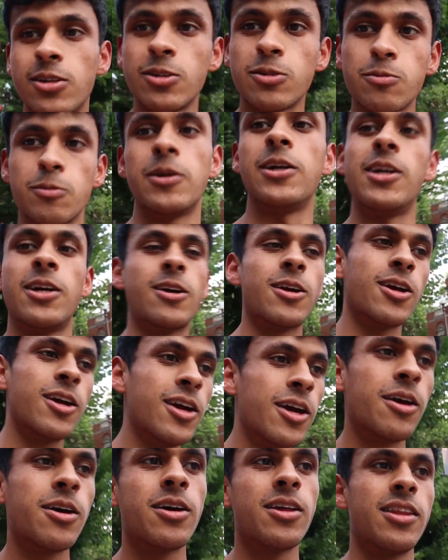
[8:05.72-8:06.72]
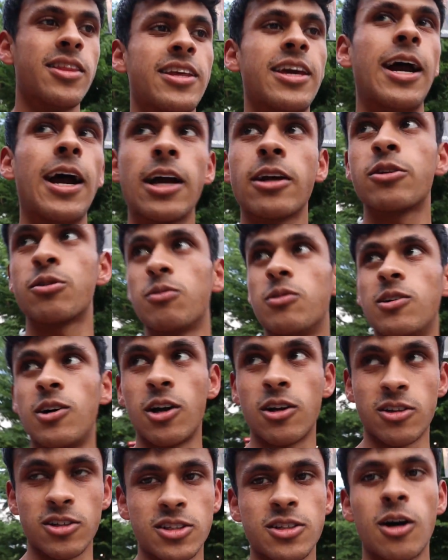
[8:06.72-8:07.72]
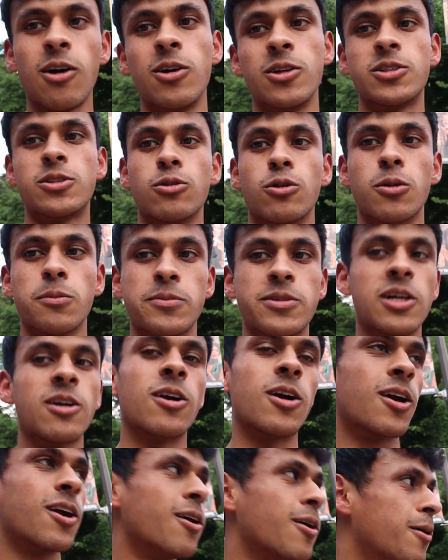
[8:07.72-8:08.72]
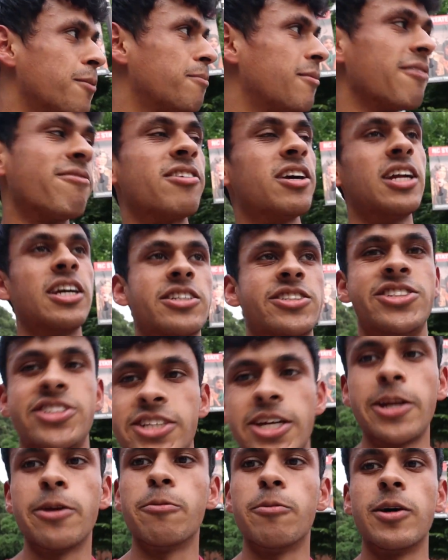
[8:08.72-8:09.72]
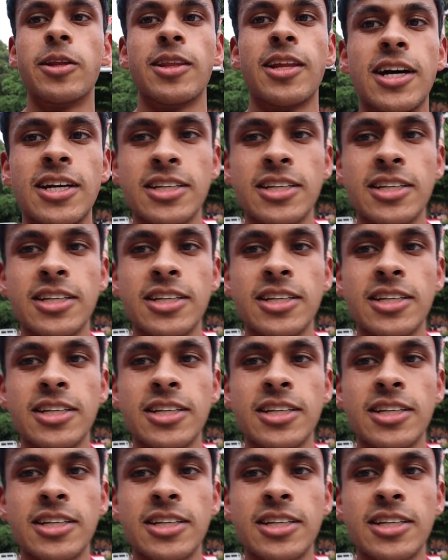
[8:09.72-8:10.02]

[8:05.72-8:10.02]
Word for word: is where the actual honors college dorms are. My friend actually stayed in one